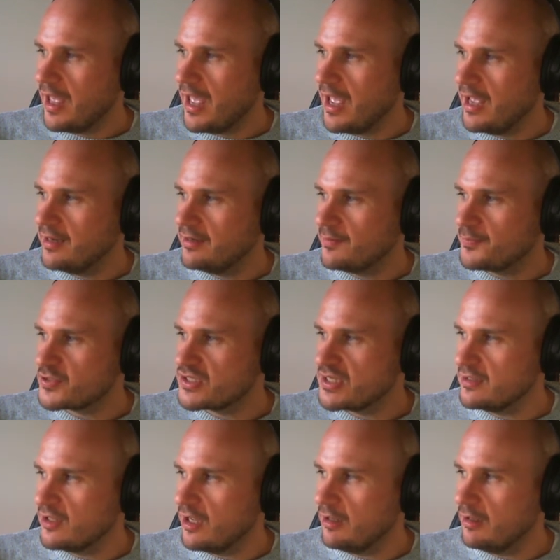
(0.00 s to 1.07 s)
the
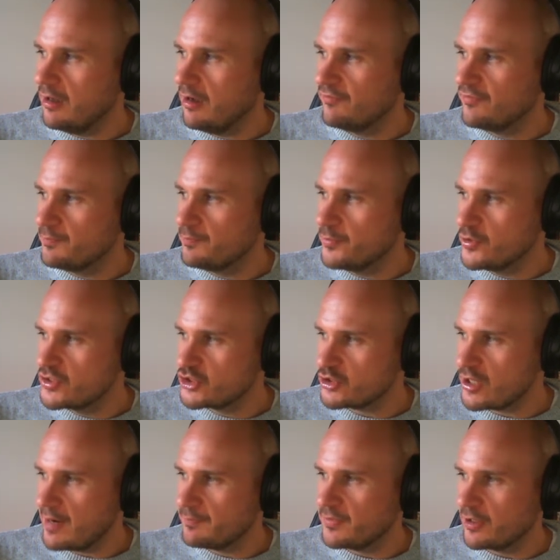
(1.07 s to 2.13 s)
percentile of the
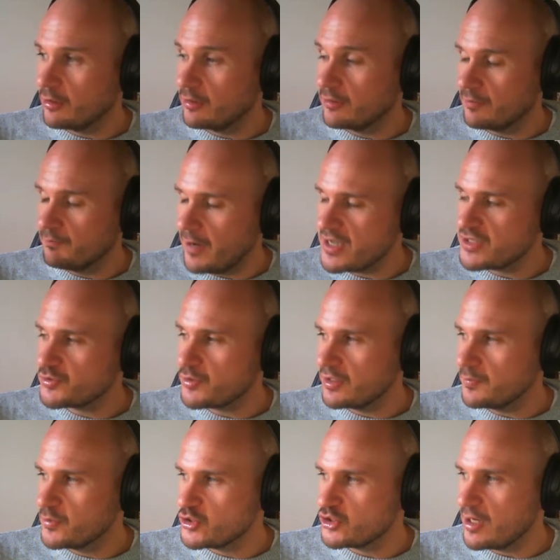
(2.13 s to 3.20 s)
bootstrap, the
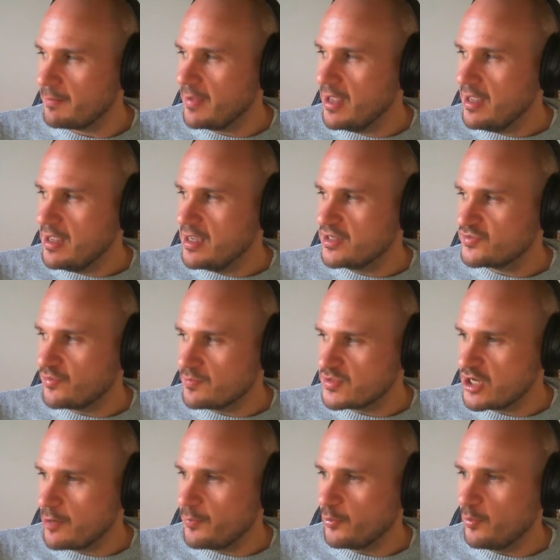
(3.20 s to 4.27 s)
bias-corrected bootstrap, is from
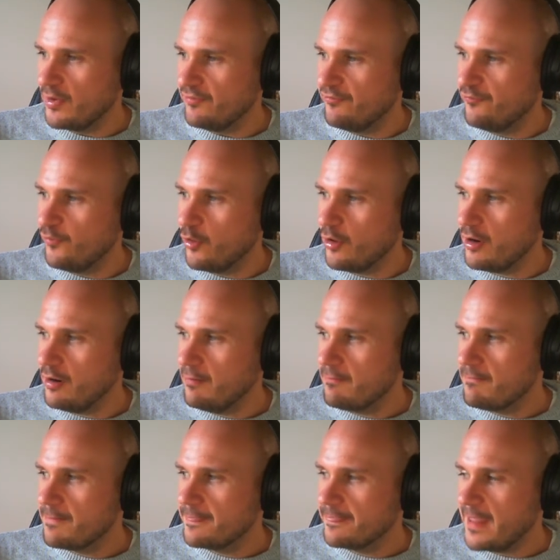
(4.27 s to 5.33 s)
0.14,
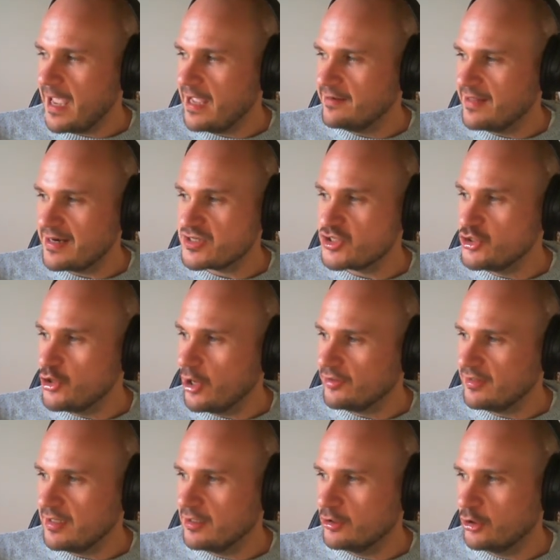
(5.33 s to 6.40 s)
and that does
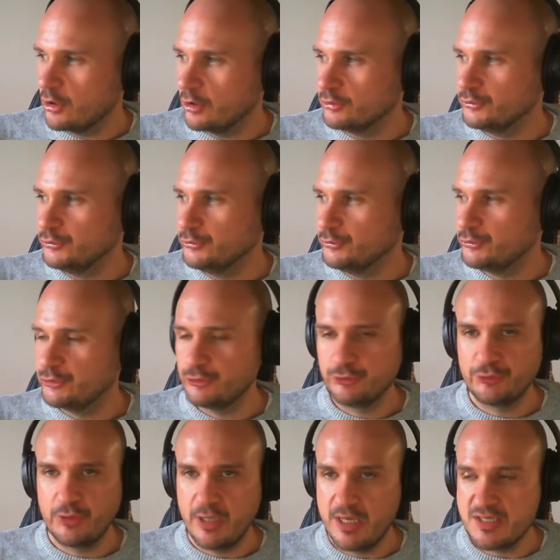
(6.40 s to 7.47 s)
not include
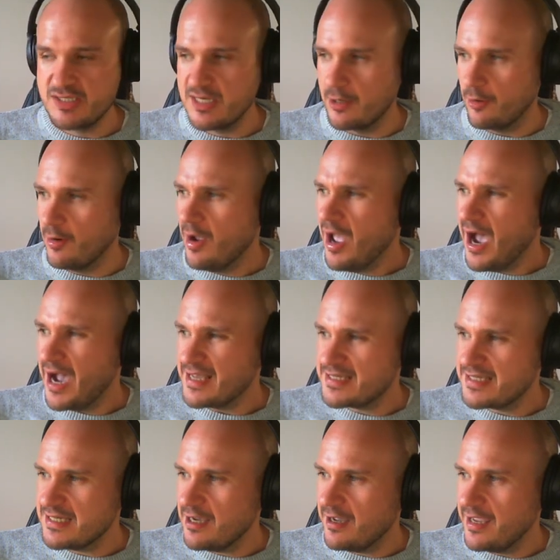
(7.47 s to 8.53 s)
0. I
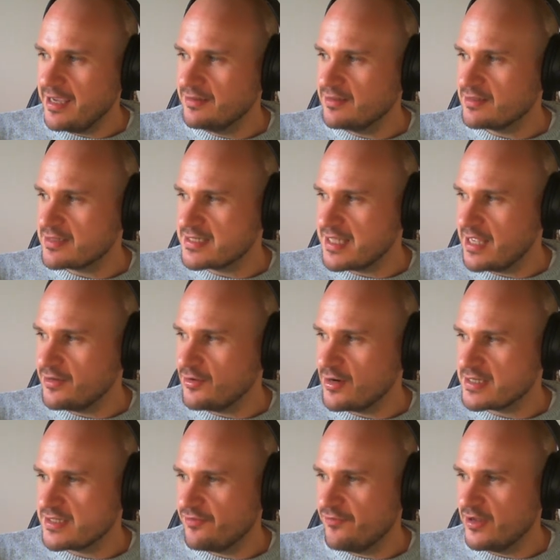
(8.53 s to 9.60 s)
see I entered the
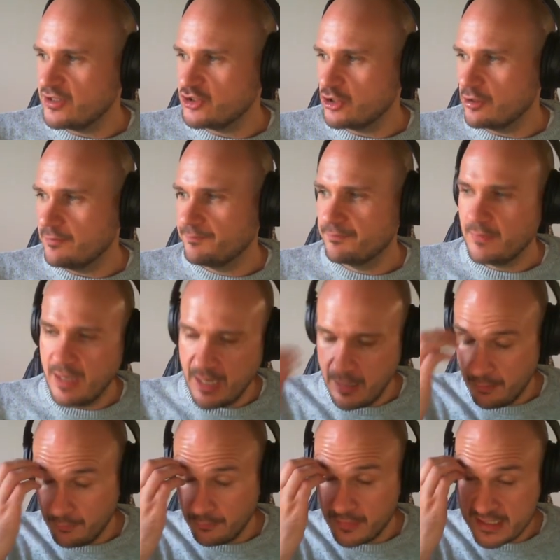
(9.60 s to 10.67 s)
standardized effect here.
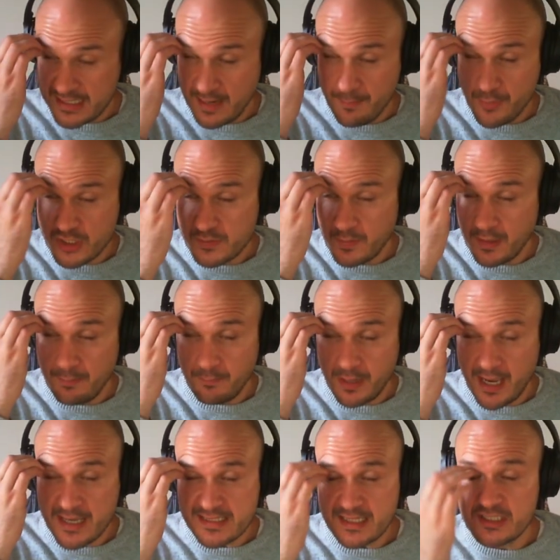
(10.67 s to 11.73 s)
The same principle
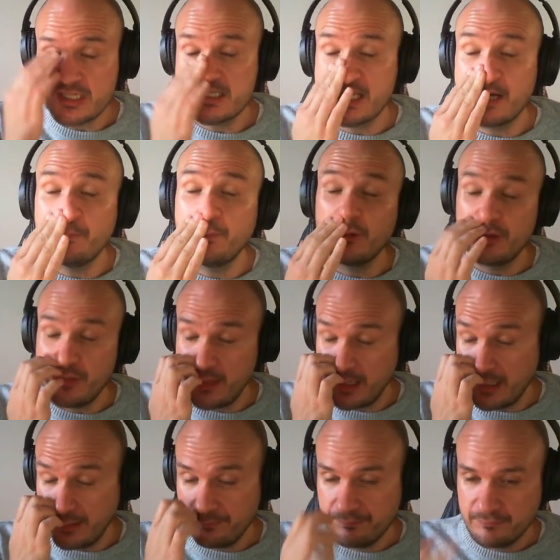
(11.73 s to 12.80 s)
applies. I just didn't put
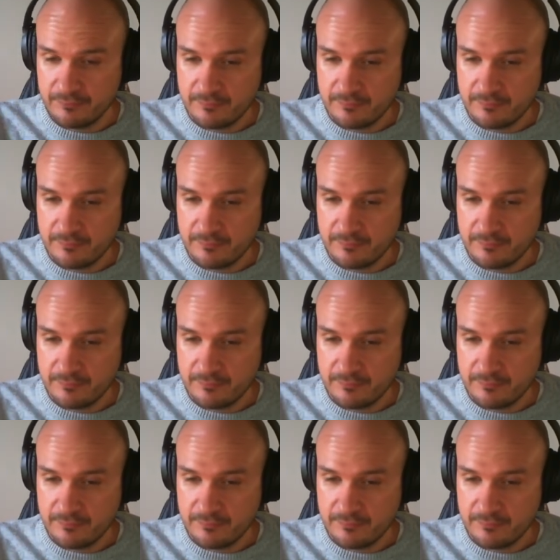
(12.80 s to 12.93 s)
the